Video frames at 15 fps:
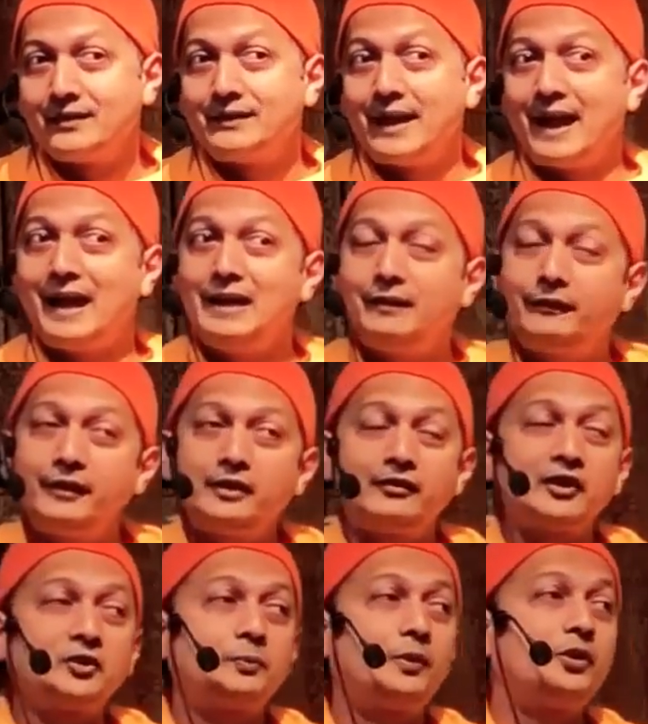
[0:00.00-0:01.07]
The elephant
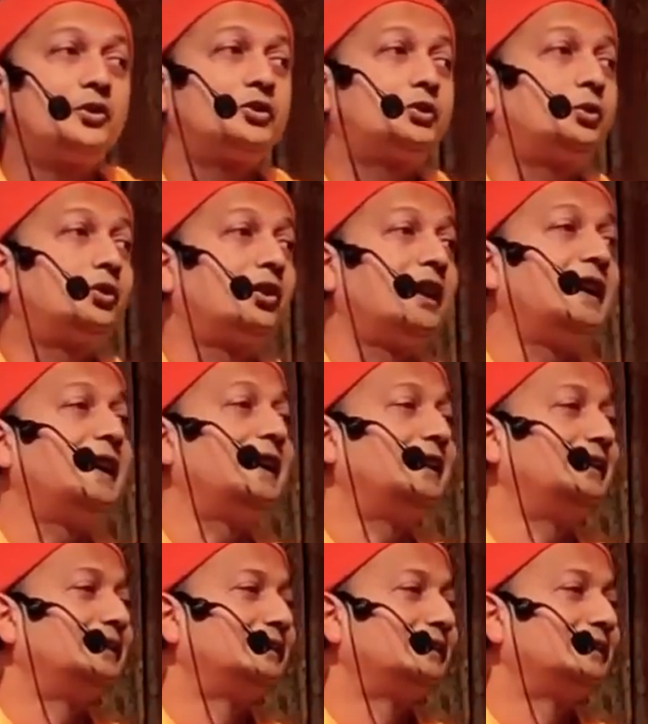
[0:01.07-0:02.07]
responds to training.